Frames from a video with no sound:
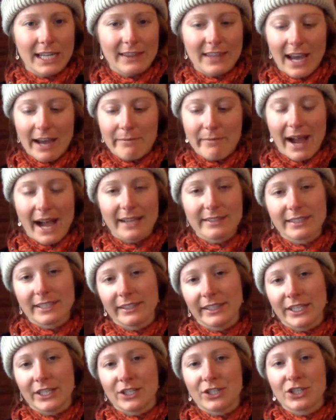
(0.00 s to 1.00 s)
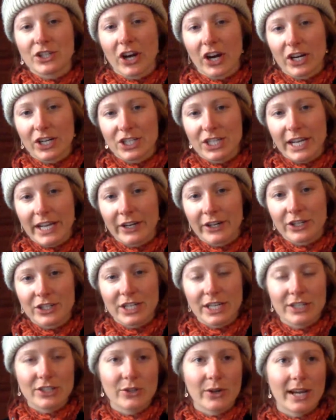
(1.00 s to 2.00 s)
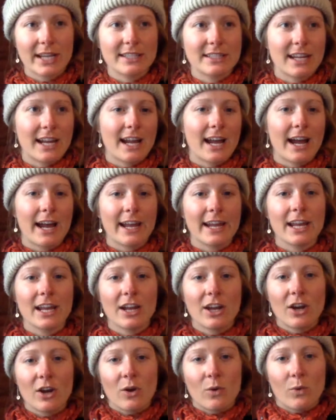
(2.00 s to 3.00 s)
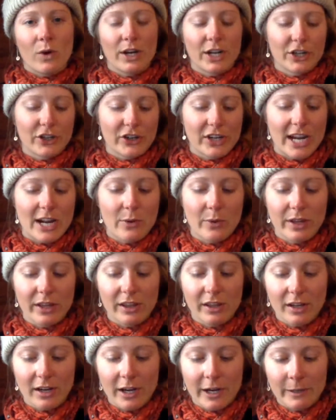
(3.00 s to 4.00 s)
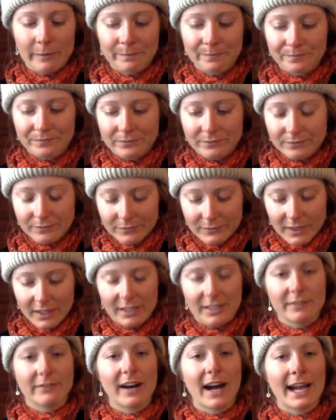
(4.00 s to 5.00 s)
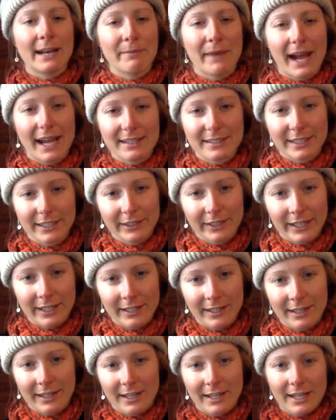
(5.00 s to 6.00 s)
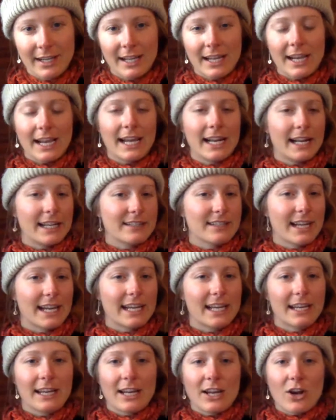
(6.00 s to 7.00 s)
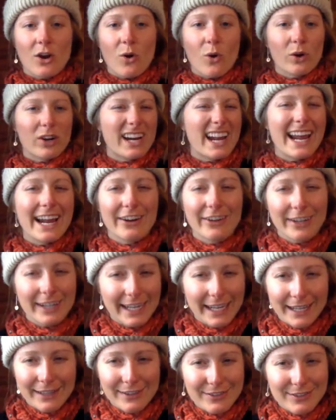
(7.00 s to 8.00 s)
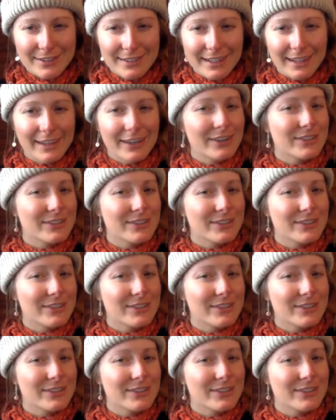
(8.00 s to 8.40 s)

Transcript: need that masculine chargy energy. So I say I want to create with the divine masculine, and it's like, or arrogance.